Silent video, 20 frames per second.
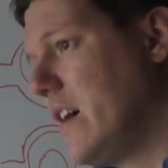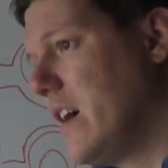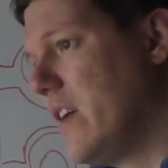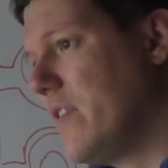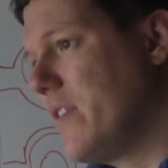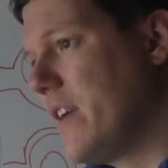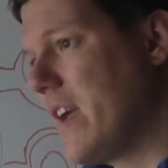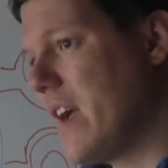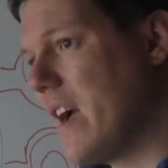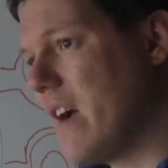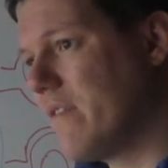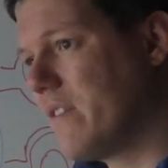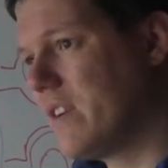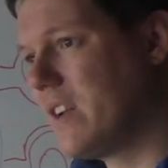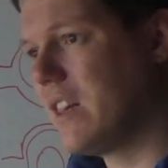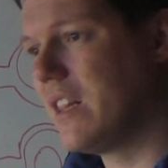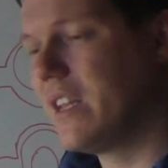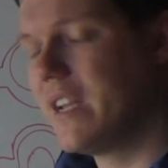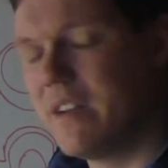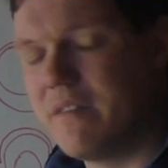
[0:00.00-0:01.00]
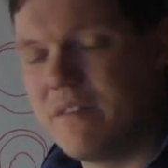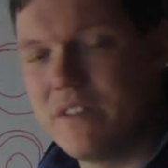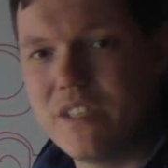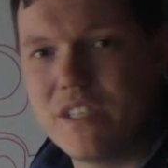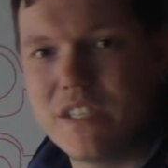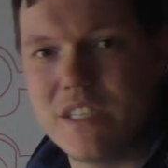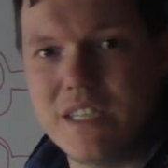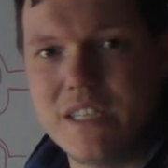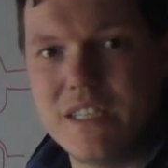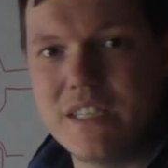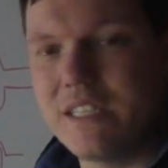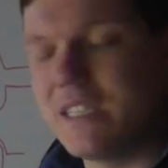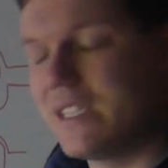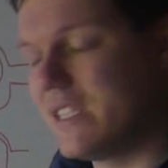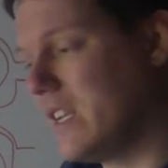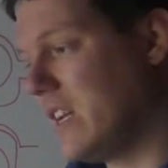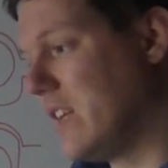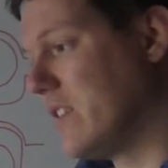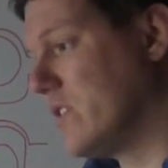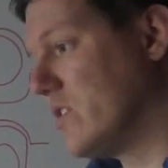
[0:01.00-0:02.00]
and they have
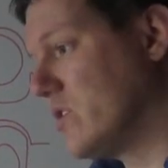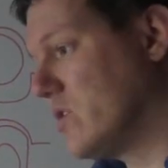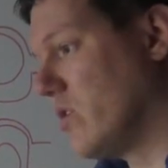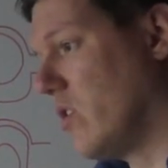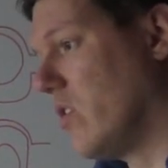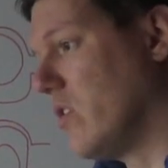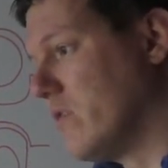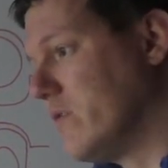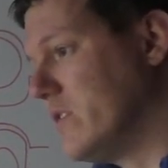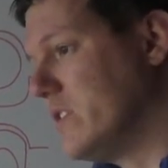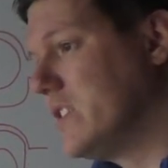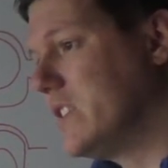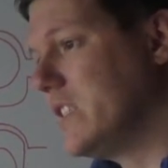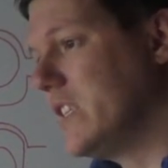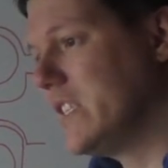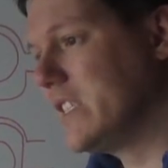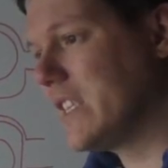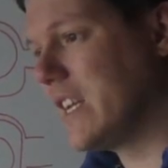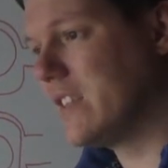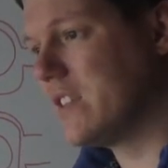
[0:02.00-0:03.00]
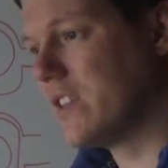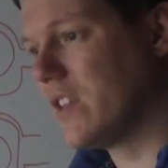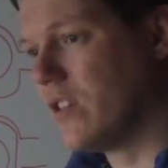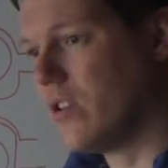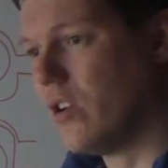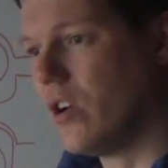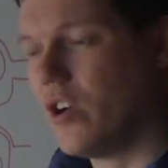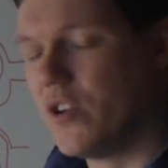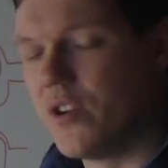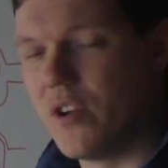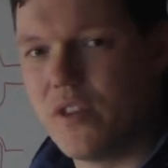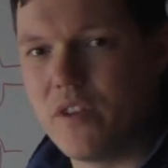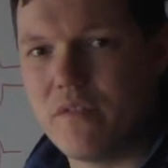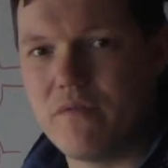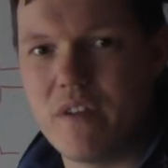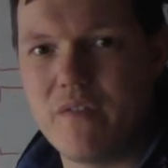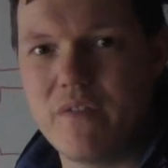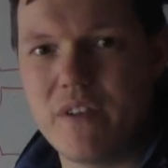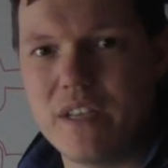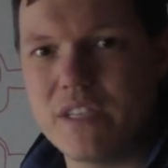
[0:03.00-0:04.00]
clearances and the tolerances and the load on the
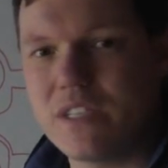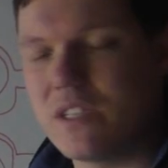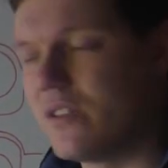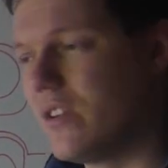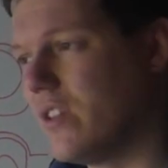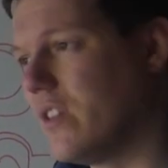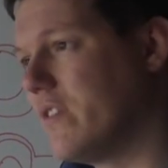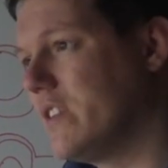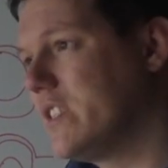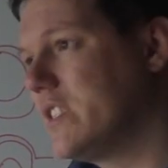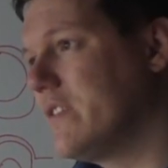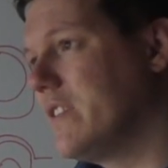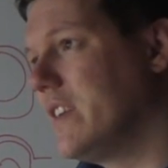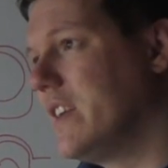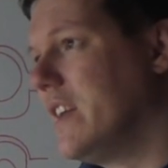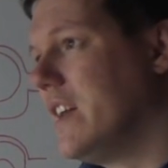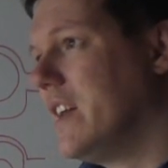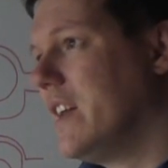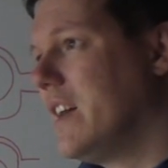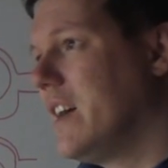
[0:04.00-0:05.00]
rivets and all the rest of it.